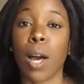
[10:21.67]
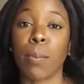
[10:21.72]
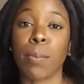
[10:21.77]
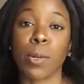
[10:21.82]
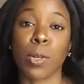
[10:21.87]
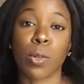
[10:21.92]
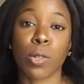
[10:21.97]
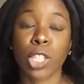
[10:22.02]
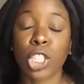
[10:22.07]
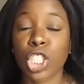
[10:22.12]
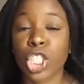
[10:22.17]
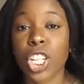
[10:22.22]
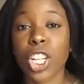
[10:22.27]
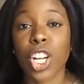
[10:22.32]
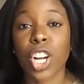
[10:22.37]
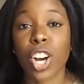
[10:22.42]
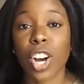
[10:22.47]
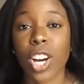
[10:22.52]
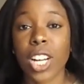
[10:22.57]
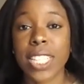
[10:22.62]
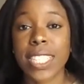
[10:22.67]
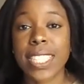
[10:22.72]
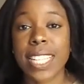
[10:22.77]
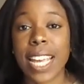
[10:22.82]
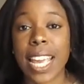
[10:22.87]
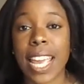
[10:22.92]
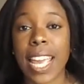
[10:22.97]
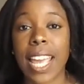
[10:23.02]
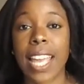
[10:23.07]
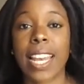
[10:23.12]
Christian
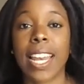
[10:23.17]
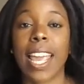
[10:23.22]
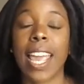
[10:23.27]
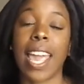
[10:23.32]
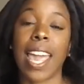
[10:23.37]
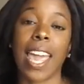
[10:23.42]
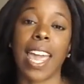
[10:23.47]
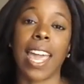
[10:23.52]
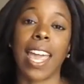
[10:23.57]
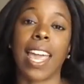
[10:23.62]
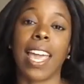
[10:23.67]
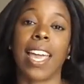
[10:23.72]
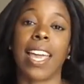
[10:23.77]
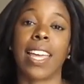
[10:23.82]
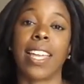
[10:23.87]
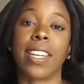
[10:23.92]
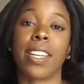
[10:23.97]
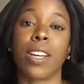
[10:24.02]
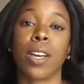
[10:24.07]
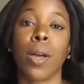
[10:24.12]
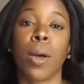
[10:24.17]
content and